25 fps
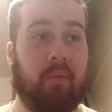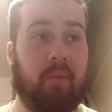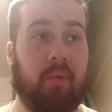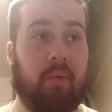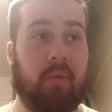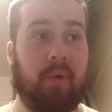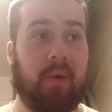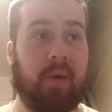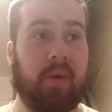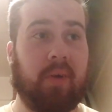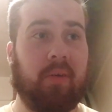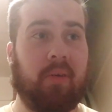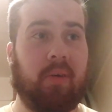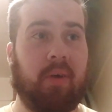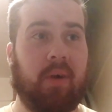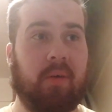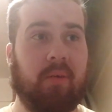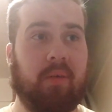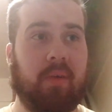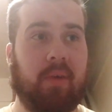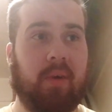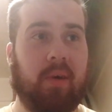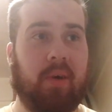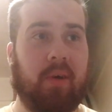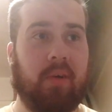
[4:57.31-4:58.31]
when I got out
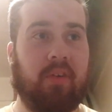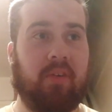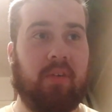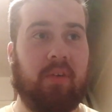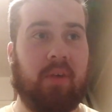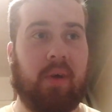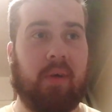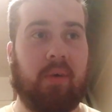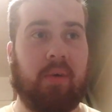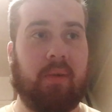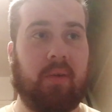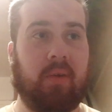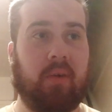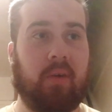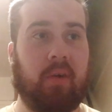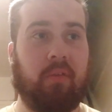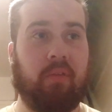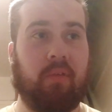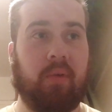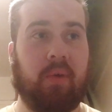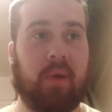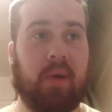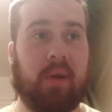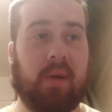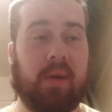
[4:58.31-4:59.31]
of the high street, I went to have
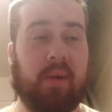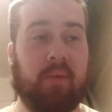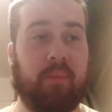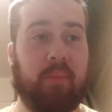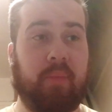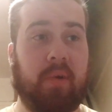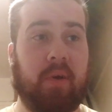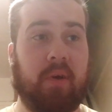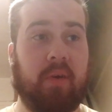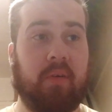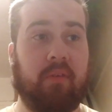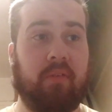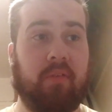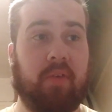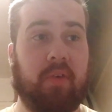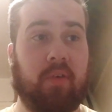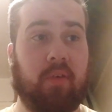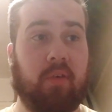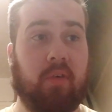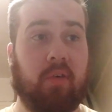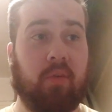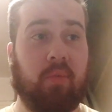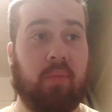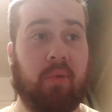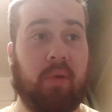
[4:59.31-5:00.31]
for an hour of
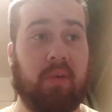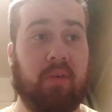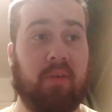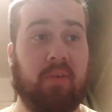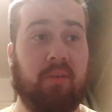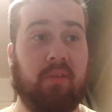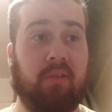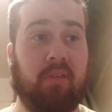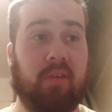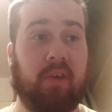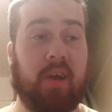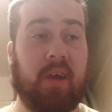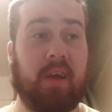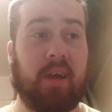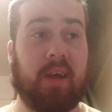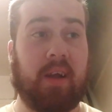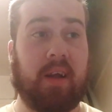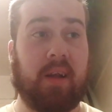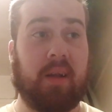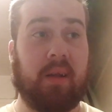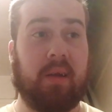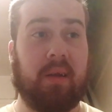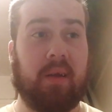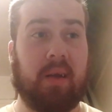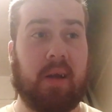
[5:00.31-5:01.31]
Victoria Sponge Cake
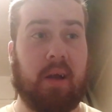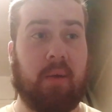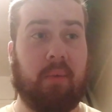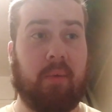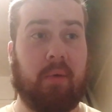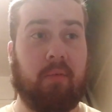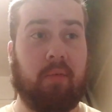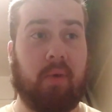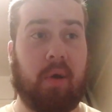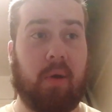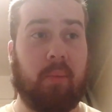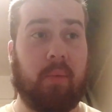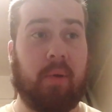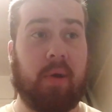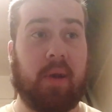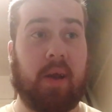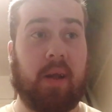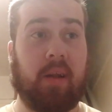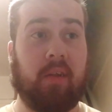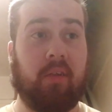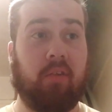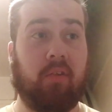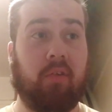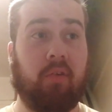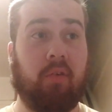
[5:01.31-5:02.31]
and a caramel frappe,
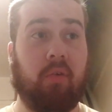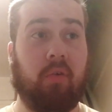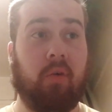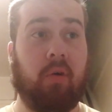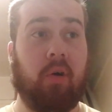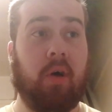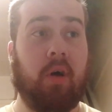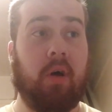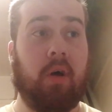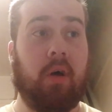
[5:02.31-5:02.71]
and saw